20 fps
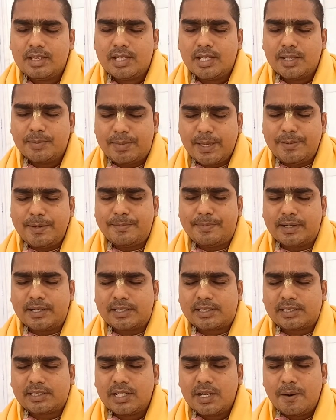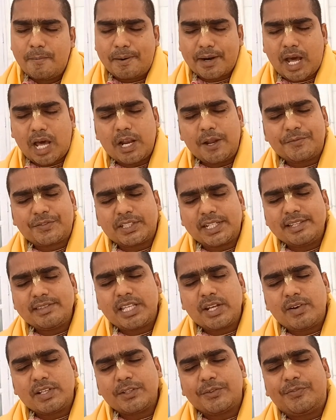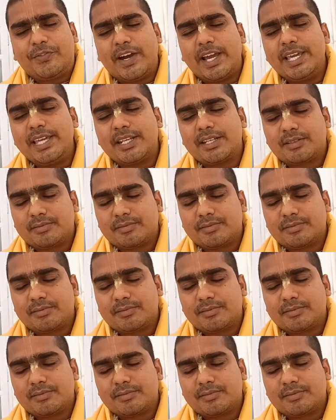baby birds. But all of a sudden there was a fire.